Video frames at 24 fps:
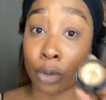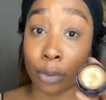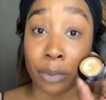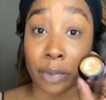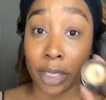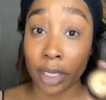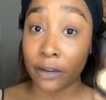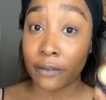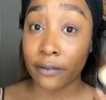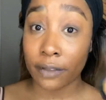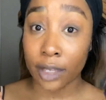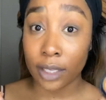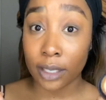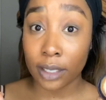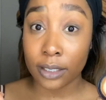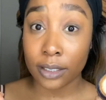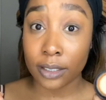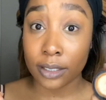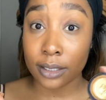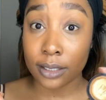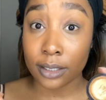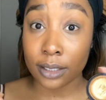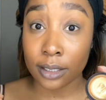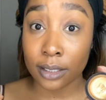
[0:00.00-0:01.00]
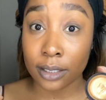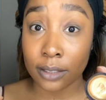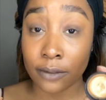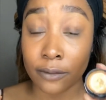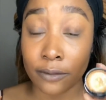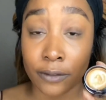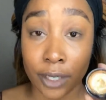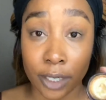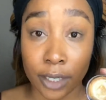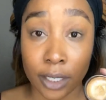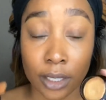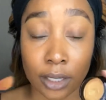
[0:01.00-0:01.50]
bit of this,
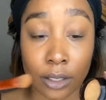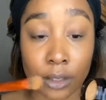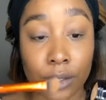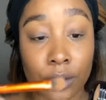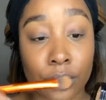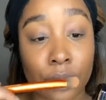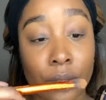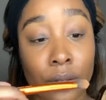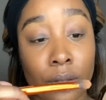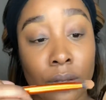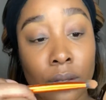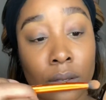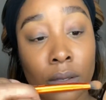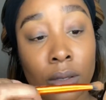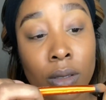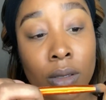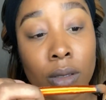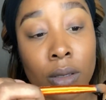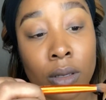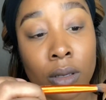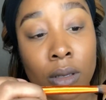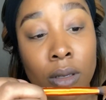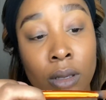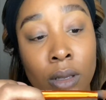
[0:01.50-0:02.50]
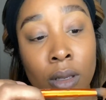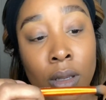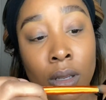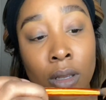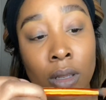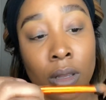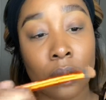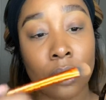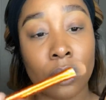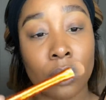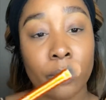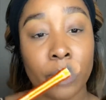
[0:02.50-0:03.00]
very little.
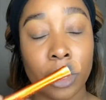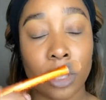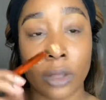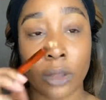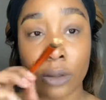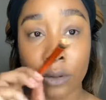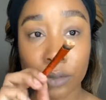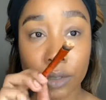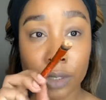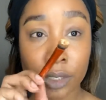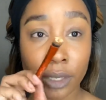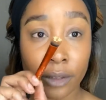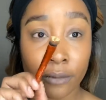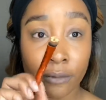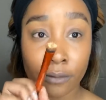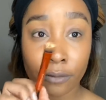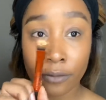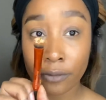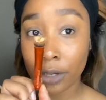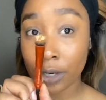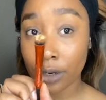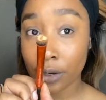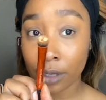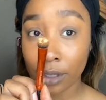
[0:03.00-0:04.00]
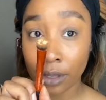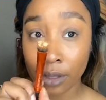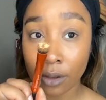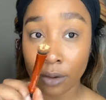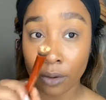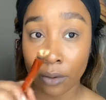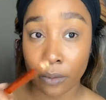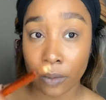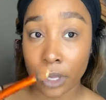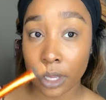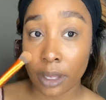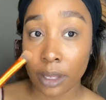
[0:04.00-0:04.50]
A little bit goes a very
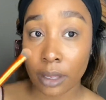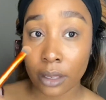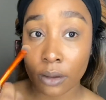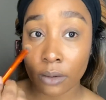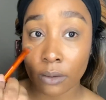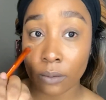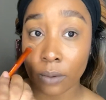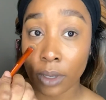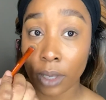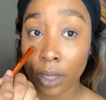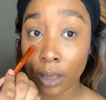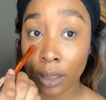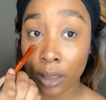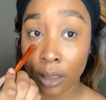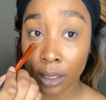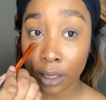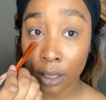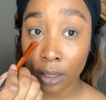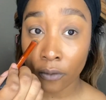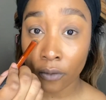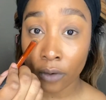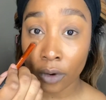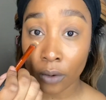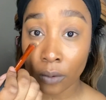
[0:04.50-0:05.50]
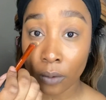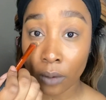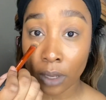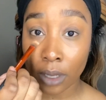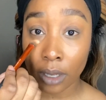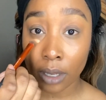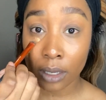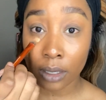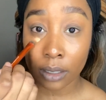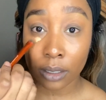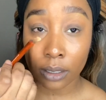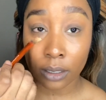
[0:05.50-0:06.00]
long way with the Kevyn
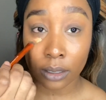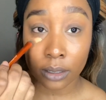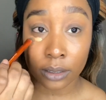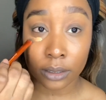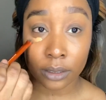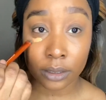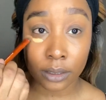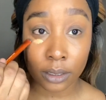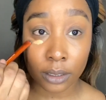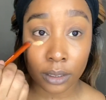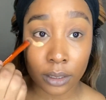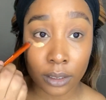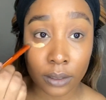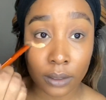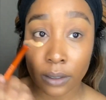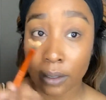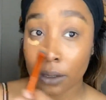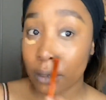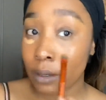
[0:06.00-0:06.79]
Aucoin concealer.